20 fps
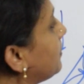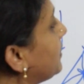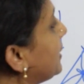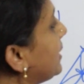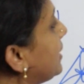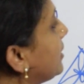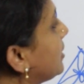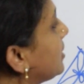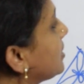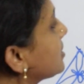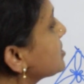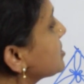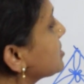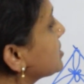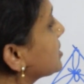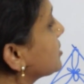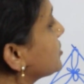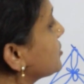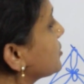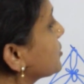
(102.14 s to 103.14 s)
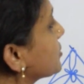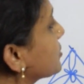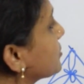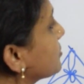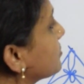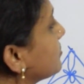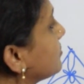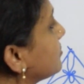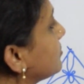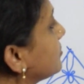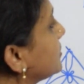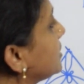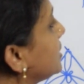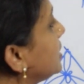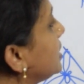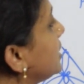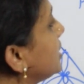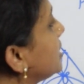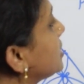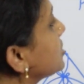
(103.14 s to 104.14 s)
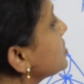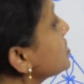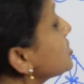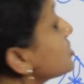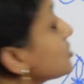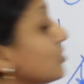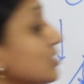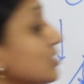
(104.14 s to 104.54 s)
planar structure. It is also